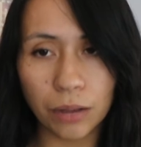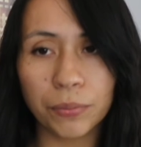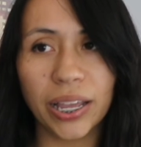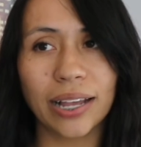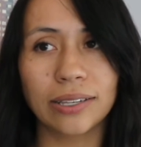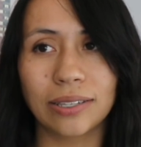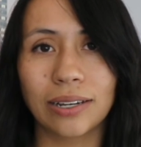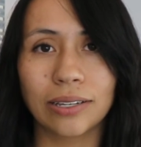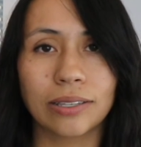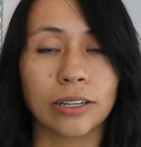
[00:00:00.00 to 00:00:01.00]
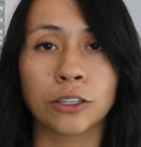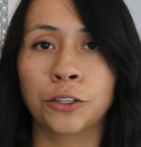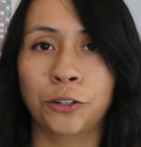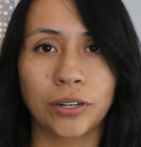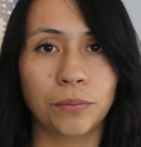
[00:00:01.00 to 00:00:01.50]
because it is
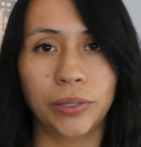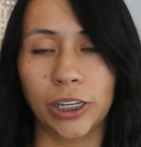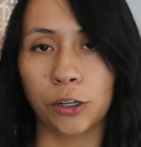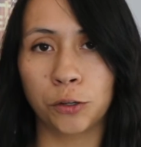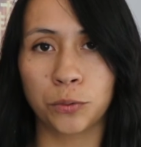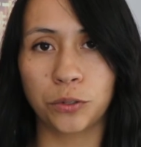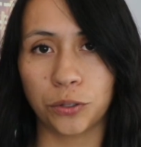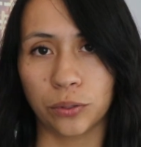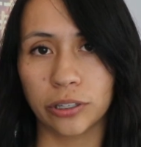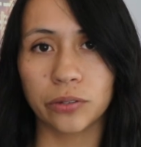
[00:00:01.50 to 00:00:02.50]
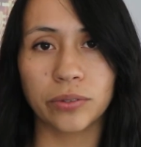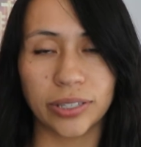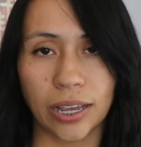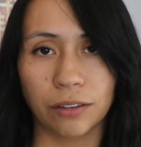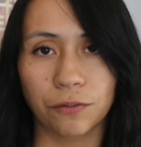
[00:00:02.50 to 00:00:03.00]
extremely crucial to
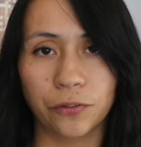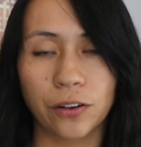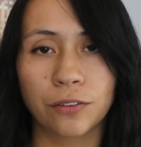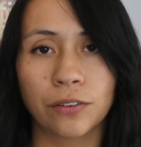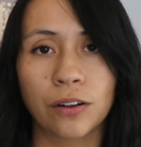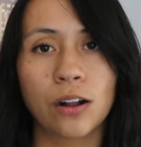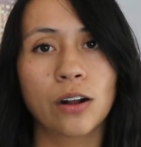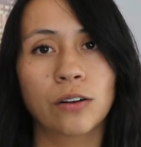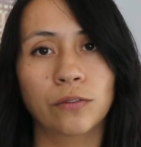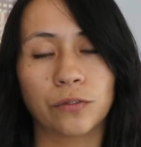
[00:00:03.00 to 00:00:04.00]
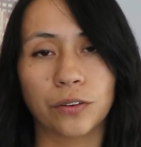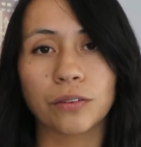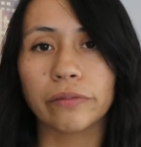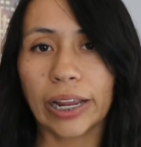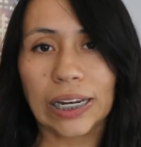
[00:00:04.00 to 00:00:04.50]
save for
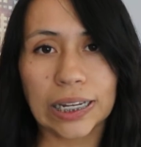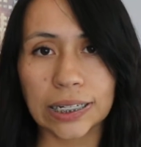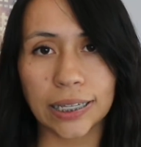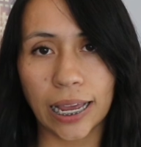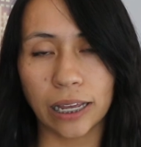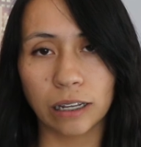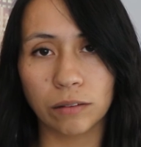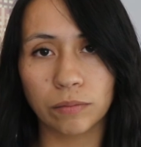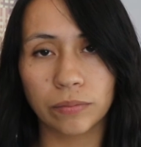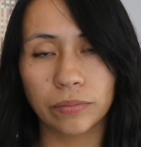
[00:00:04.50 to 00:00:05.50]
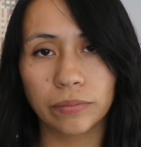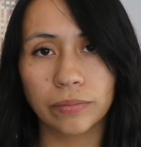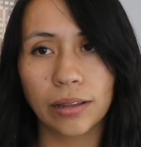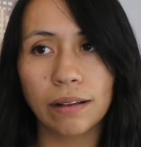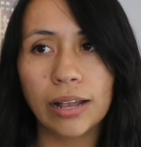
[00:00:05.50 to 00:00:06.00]
a rainy day.
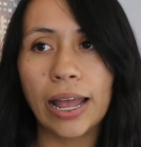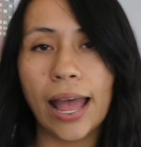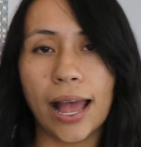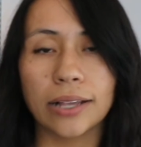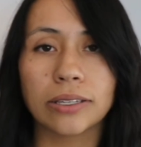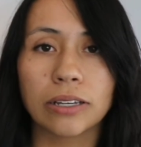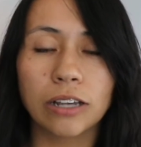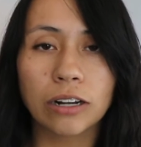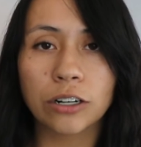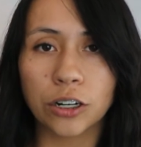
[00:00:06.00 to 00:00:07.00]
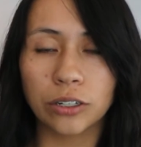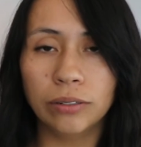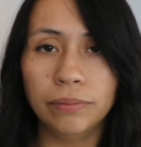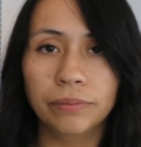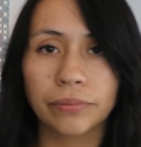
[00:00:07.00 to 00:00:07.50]
As a young
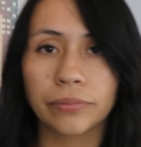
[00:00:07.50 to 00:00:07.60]
girl,